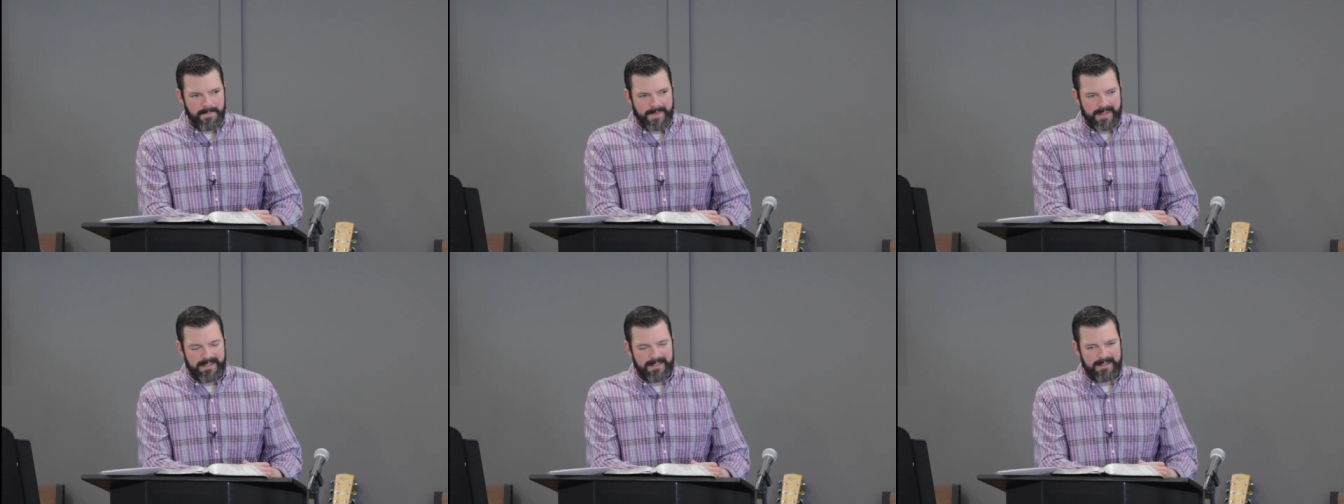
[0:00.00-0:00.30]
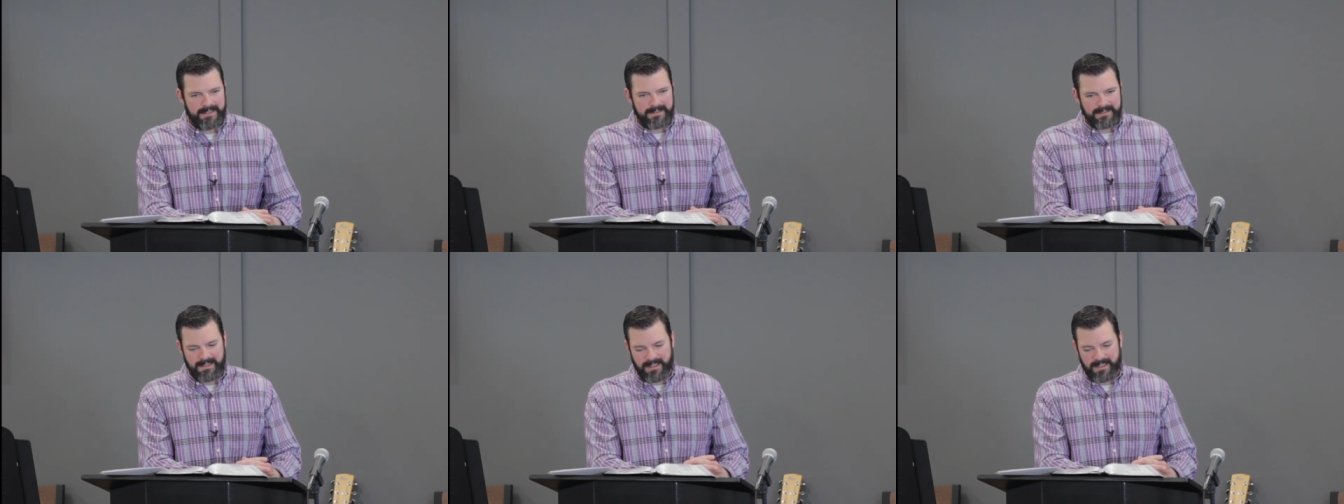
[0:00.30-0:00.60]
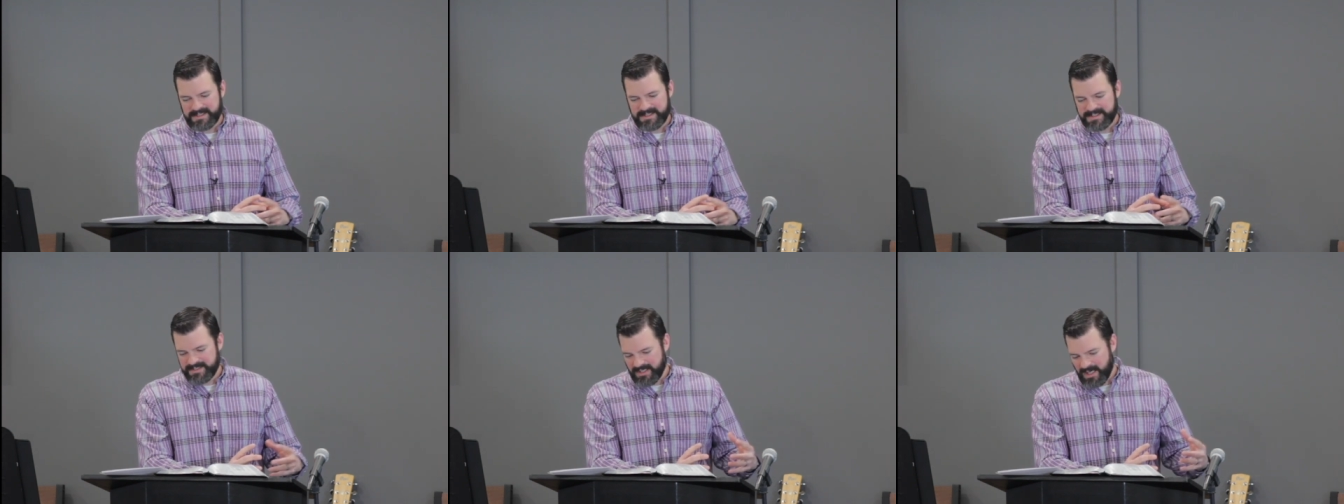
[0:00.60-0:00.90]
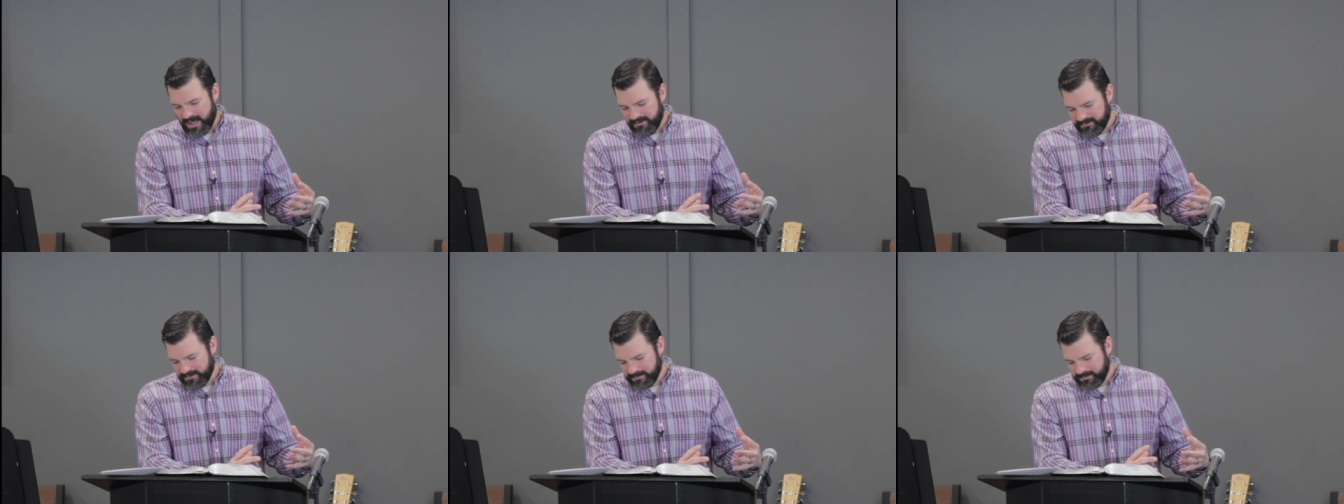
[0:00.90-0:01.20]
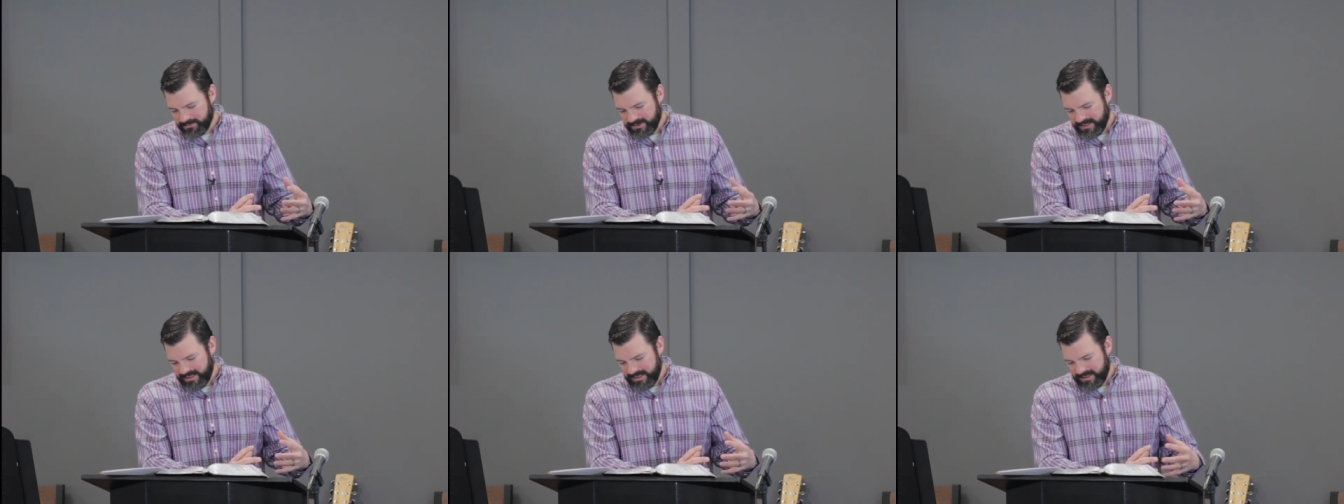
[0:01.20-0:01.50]
And in God's sovereign
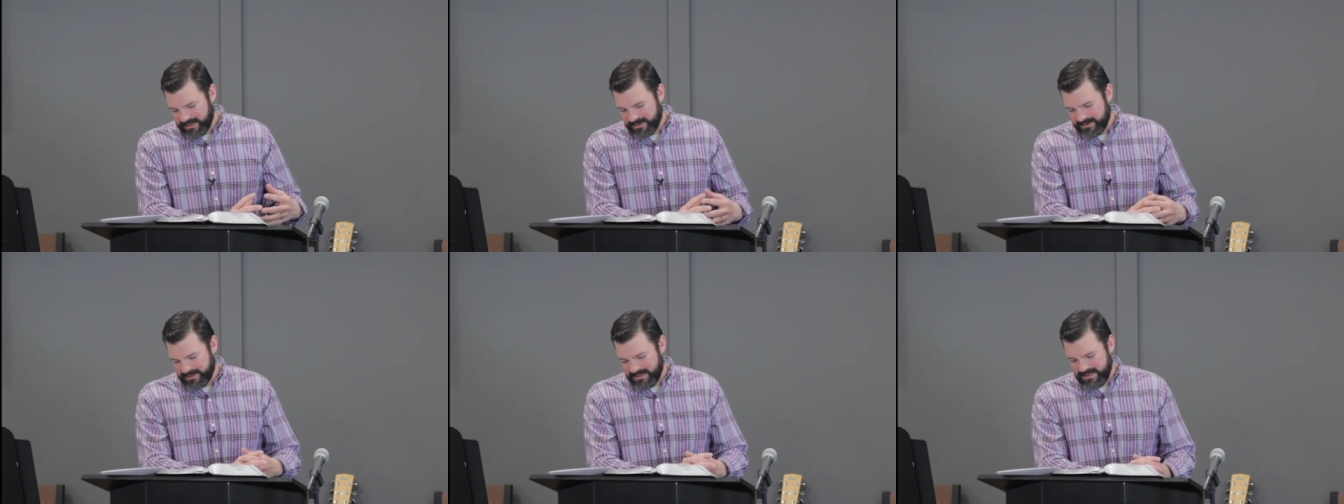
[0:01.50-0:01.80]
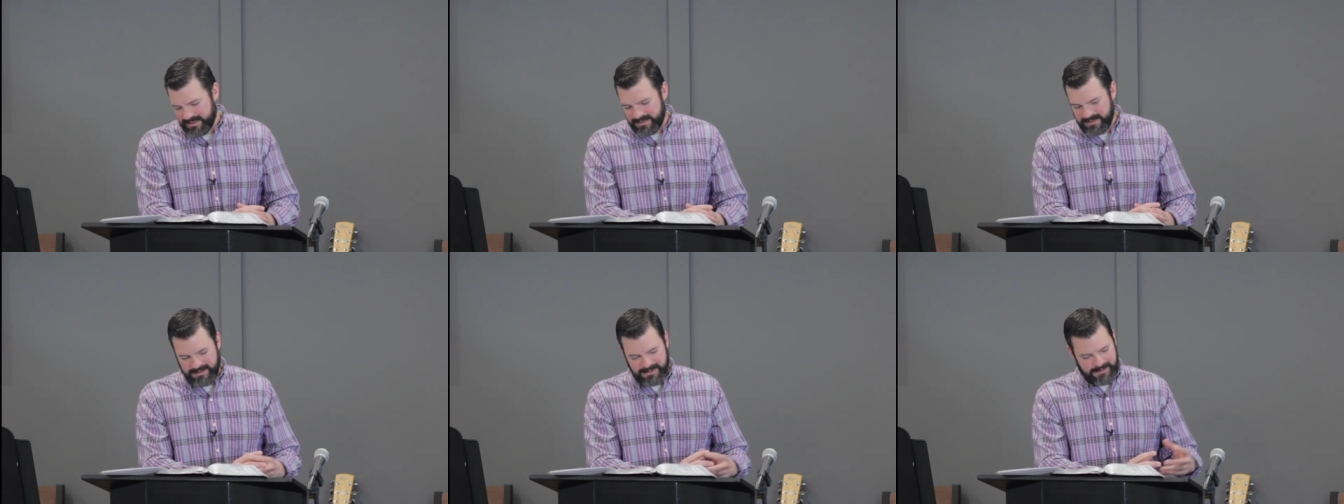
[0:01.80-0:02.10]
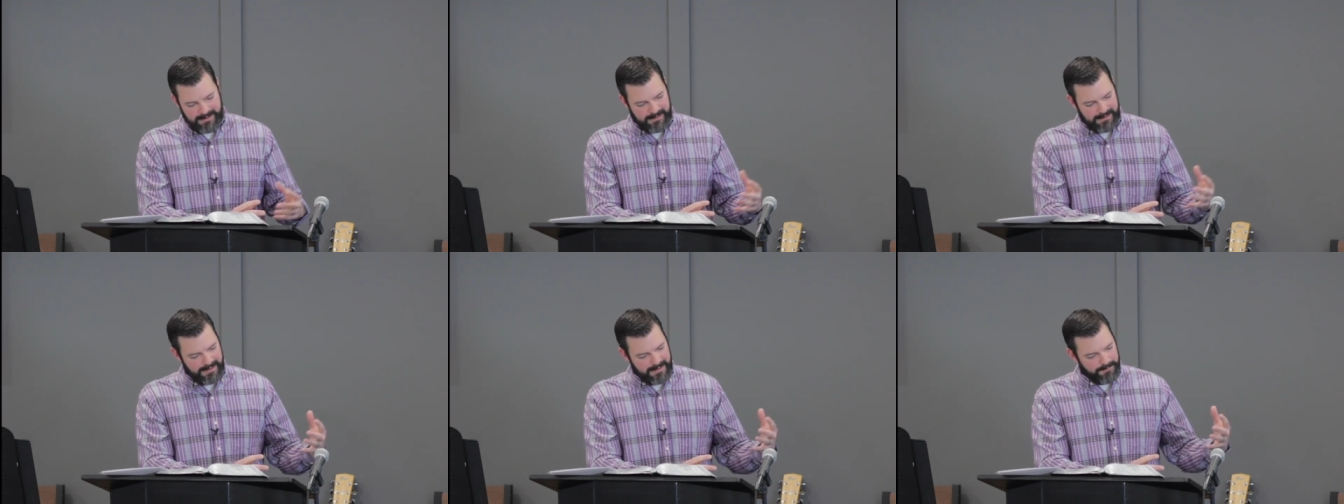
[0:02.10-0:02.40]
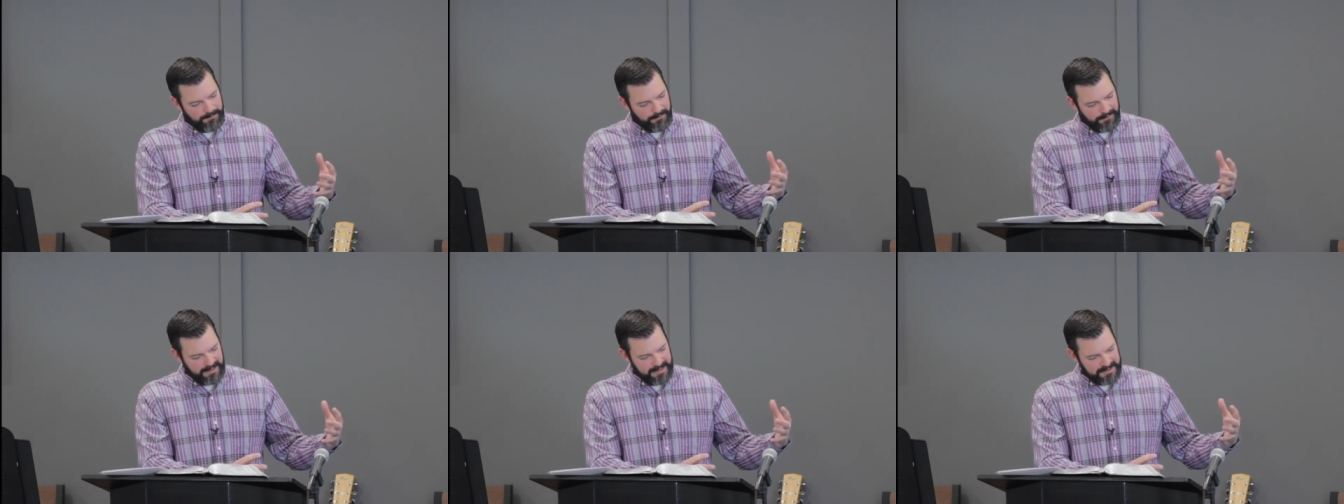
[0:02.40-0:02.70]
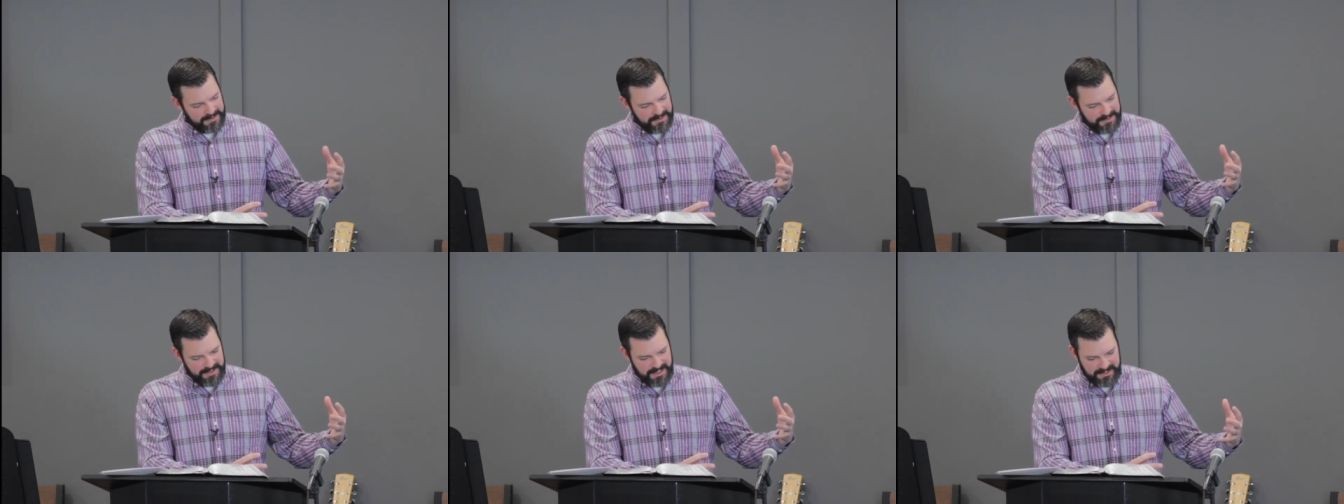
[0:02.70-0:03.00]
plan, he, he
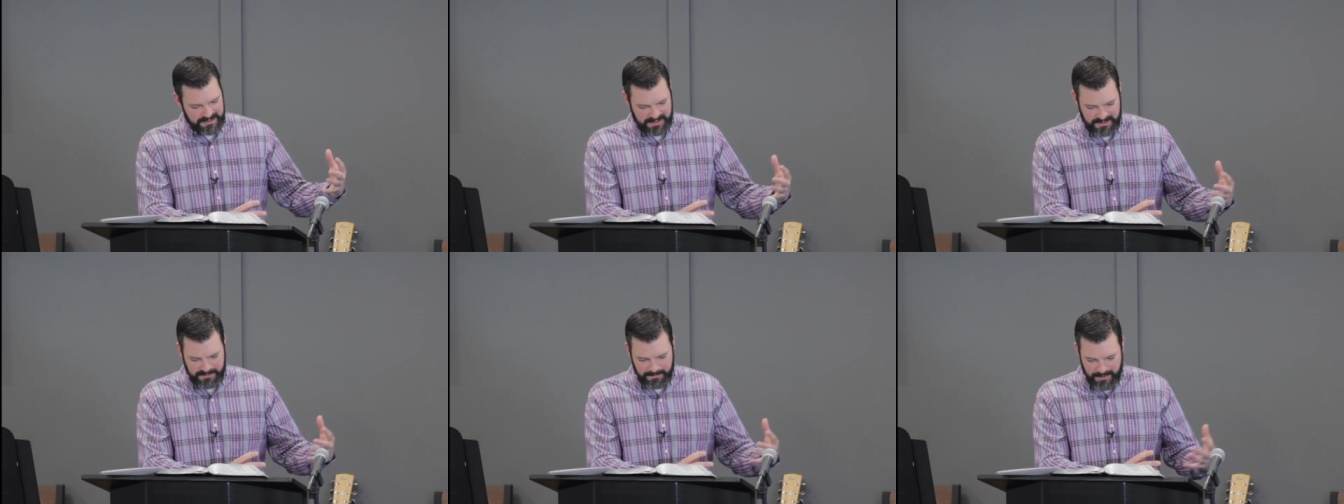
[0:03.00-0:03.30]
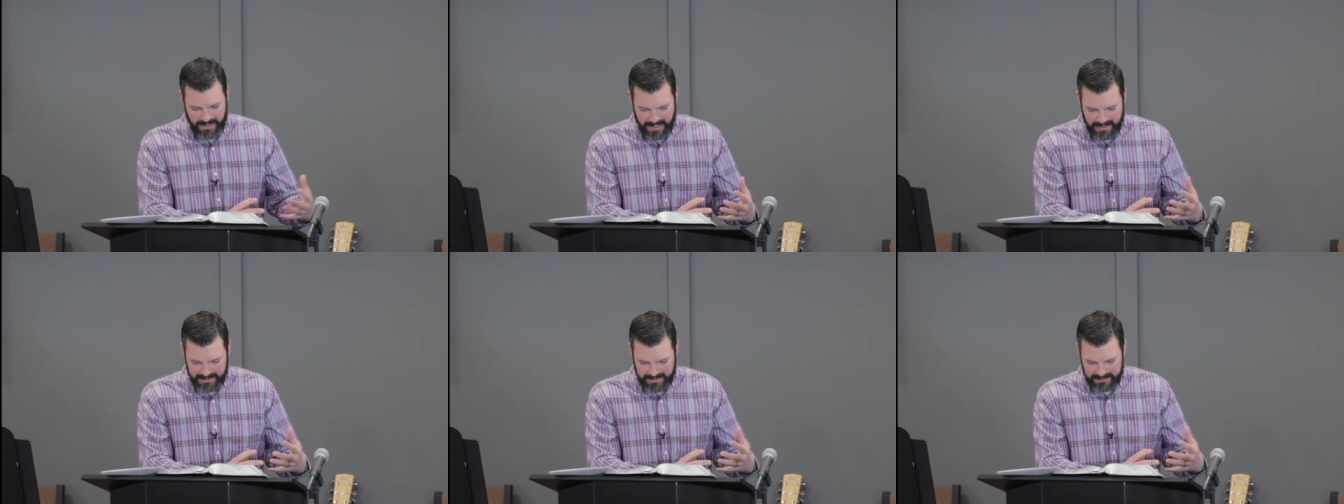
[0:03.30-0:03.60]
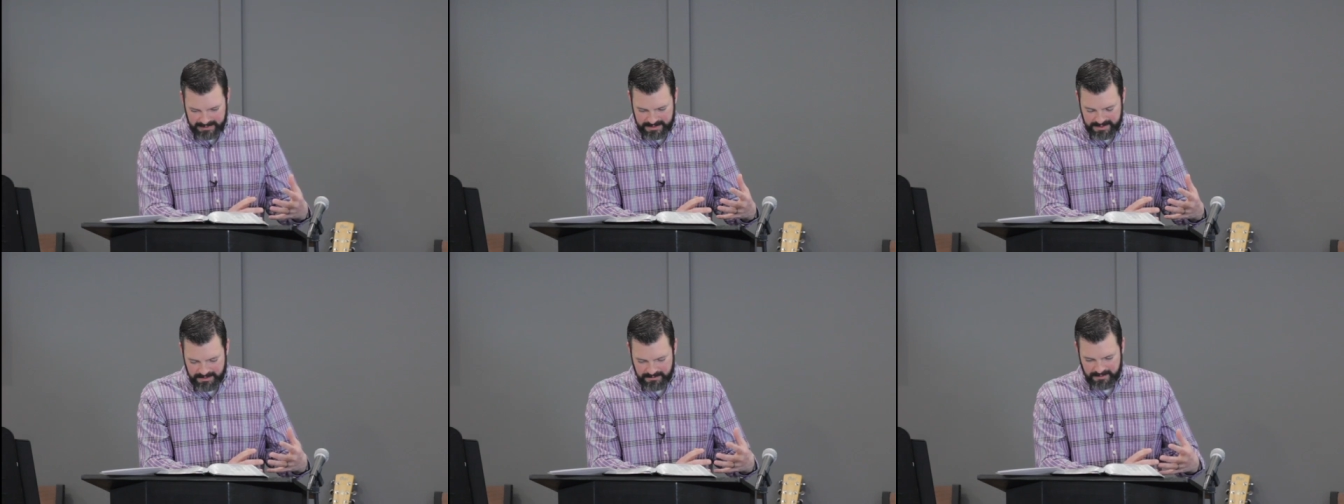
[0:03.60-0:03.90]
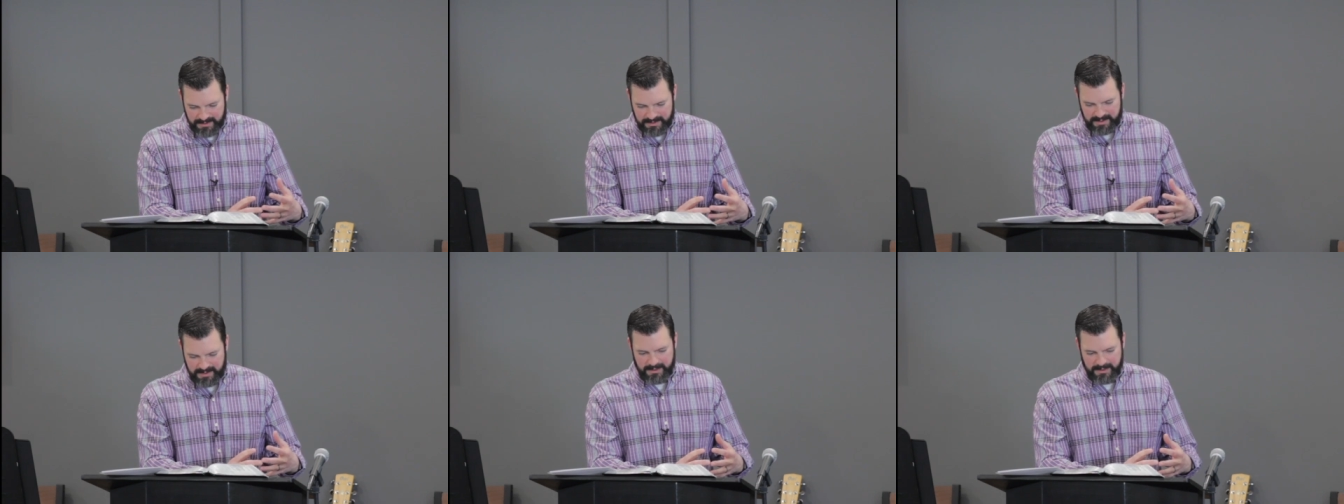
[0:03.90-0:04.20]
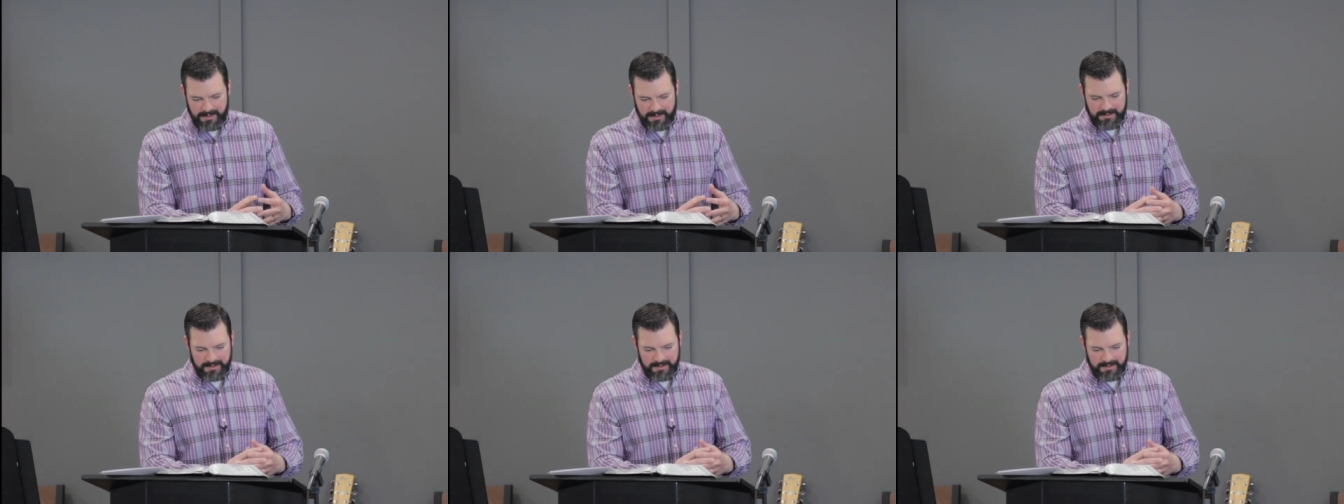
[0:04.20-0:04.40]
brings Jesus back into the,